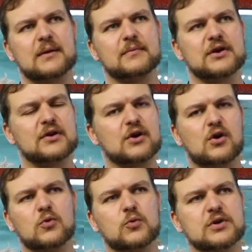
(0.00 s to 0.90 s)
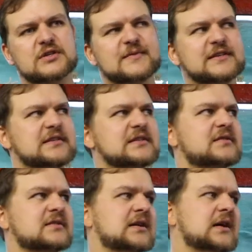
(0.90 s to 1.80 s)
They're not a cold water species.
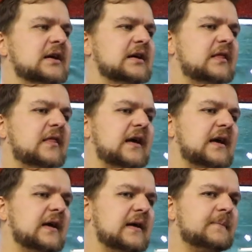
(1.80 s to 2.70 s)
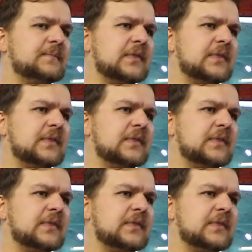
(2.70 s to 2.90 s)
They